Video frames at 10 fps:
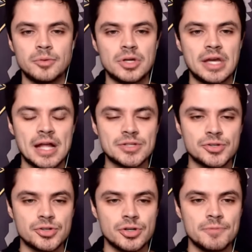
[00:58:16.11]
You can
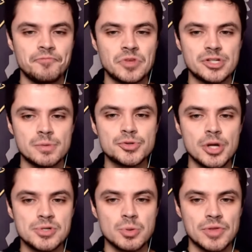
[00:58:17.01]
cancel your
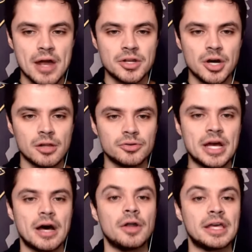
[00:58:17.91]
subscription without a dollar down.